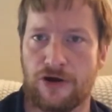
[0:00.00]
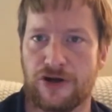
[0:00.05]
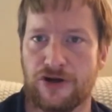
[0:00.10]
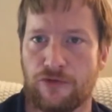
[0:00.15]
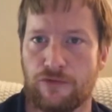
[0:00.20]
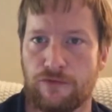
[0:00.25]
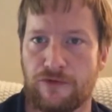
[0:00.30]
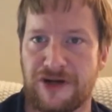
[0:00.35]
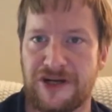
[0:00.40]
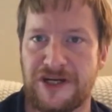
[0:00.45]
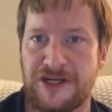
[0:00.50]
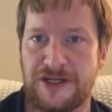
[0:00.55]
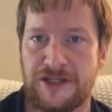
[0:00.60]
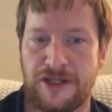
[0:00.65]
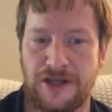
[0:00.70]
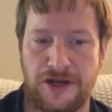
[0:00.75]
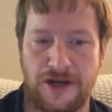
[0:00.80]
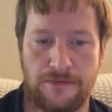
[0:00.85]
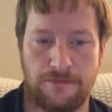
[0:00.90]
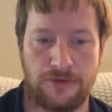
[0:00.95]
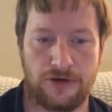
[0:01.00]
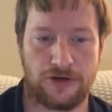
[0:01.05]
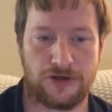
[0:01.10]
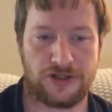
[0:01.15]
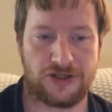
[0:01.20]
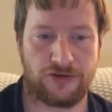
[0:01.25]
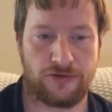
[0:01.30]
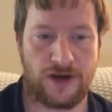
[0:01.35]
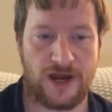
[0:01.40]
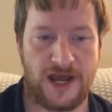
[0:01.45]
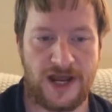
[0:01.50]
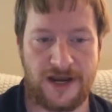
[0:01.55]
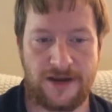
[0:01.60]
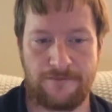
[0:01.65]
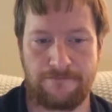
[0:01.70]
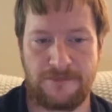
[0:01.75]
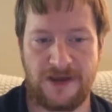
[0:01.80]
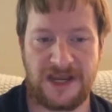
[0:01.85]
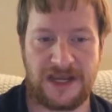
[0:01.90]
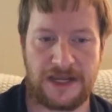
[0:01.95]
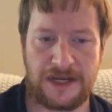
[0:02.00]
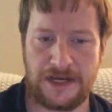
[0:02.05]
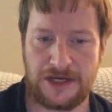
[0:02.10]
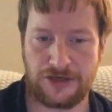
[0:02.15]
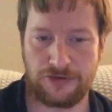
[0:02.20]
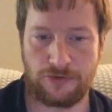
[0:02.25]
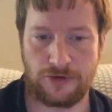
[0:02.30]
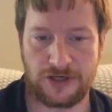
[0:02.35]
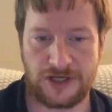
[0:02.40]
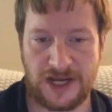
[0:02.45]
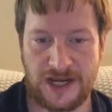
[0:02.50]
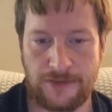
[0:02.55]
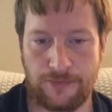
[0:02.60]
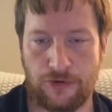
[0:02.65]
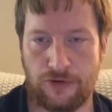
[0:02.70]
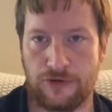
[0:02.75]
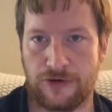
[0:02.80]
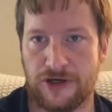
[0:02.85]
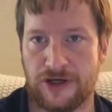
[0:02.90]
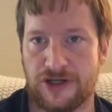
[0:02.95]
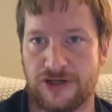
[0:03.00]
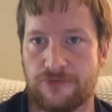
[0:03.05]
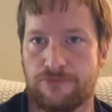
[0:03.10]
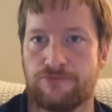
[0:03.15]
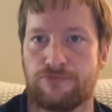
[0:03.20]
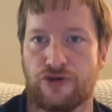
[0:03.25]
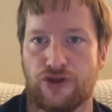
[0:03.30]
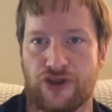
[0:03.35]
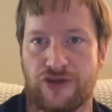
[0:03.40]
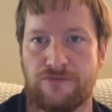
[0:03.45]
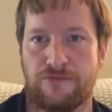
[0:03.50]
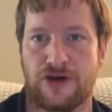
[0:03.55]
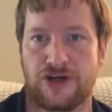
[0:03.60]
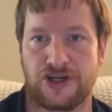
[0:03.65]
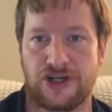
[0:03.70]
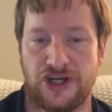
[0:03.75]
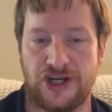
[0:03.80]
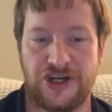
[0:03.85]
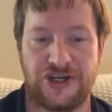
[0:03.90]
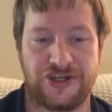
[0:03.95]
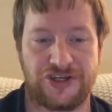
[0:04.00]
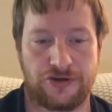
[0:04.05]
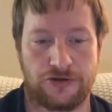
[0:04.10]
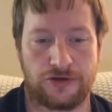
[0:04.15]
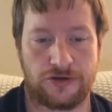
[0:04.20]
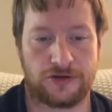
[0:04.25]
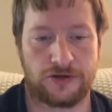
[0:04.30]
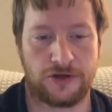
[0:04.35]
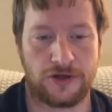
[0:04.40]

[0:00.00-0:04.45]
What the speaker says: to read the numbers, so I had to make it into a table, and it's really much easier to